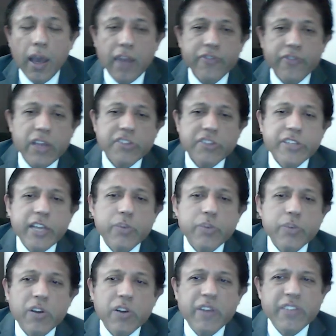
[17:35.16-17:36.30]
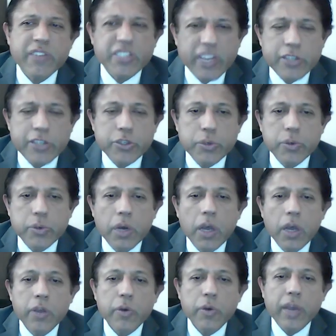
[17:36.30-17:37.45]
And if they're stage 1 or even stage 2,
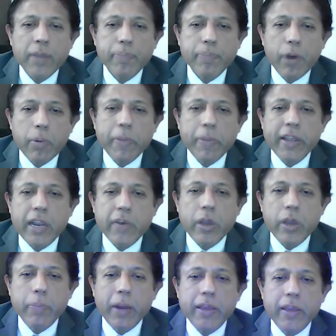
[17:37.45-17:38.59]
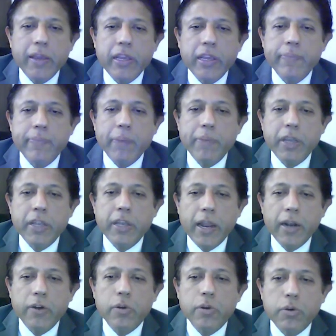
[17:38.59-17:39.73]
you can probably get away by giving them inhaled